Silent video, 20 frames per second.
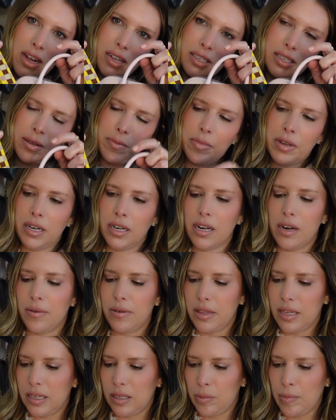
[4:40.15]
something to go
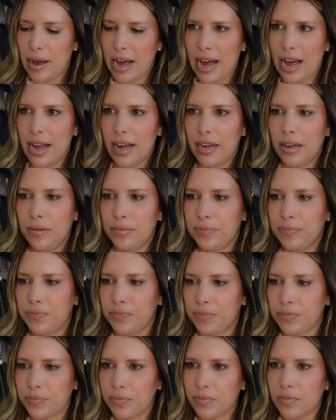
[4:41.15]
with this bag.
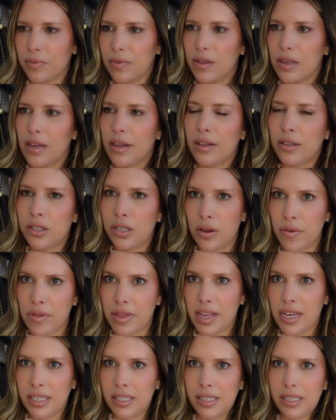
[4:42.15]
So
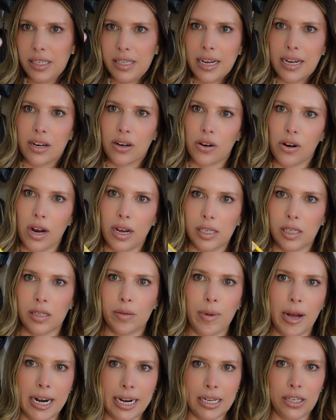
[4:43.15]
this is like a
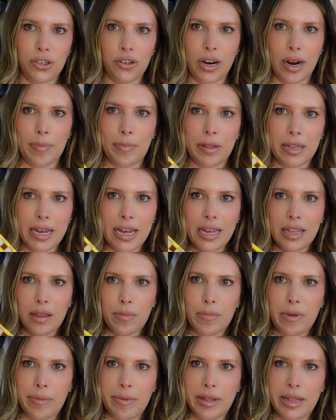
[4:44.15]
crossbody strap length,
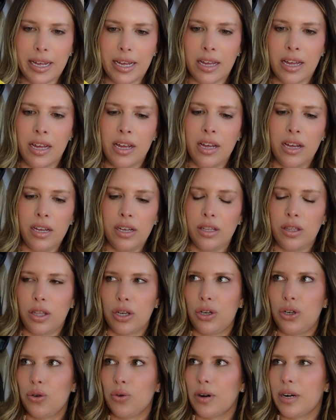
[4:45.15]
maybe like the
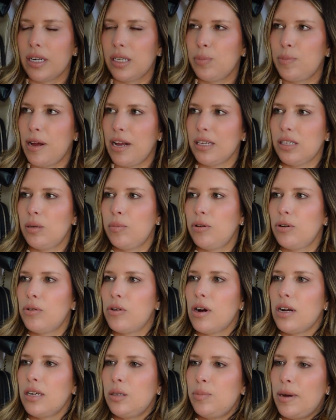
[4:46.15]
shortest possible
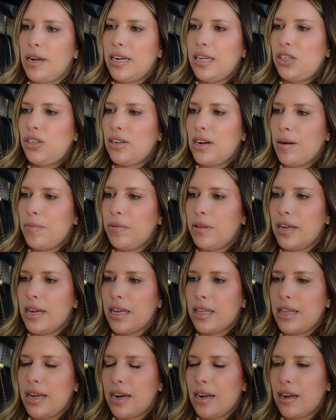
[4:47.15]
crossbody strap
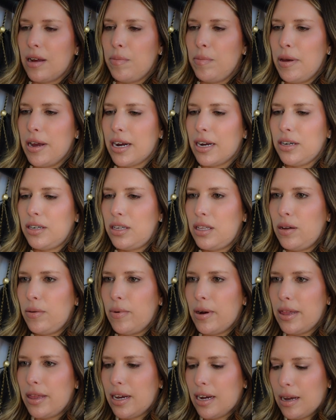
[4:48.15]
length, and compared to the
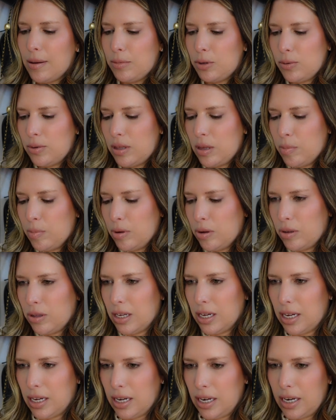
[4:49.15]
one that comes with the
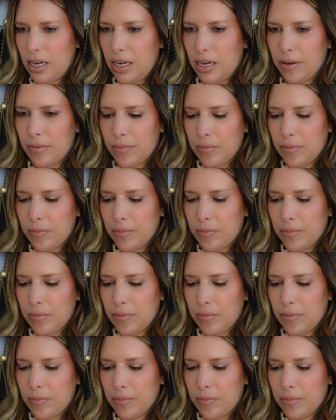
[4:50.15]
bolide,